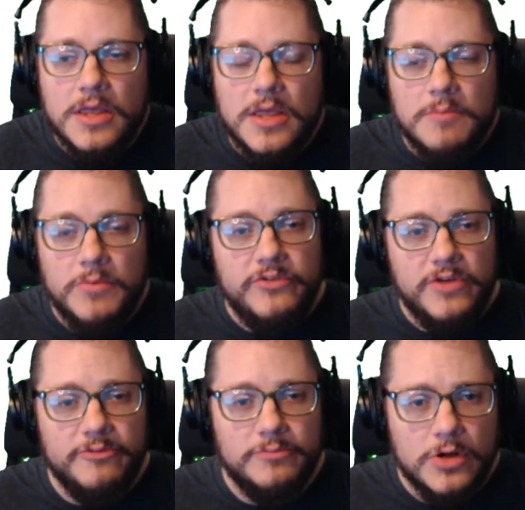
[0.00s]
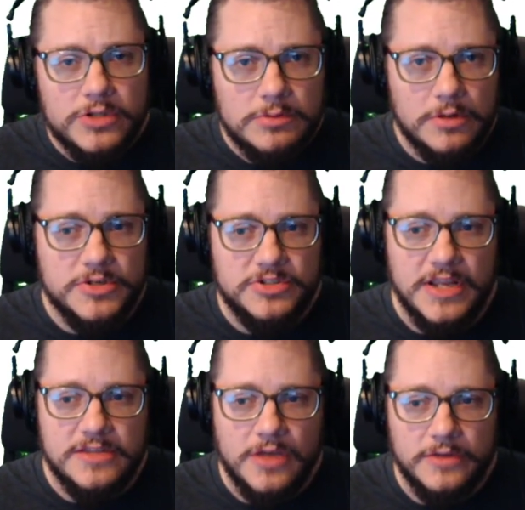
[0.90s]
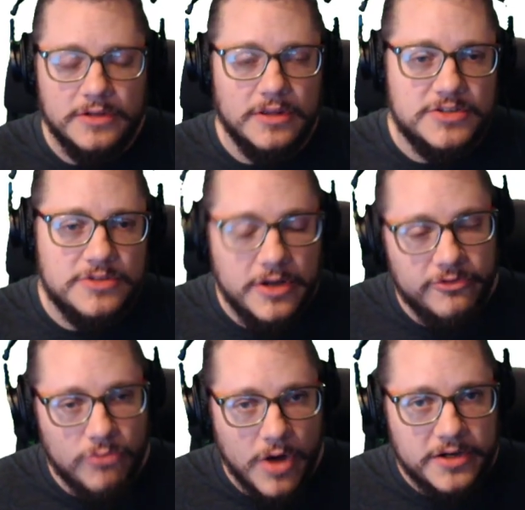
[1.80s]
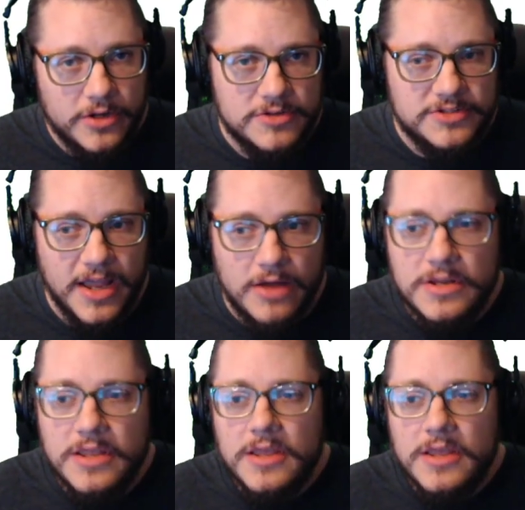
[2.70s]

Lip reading: But if you have multiple machines on the cluster, if one goes down,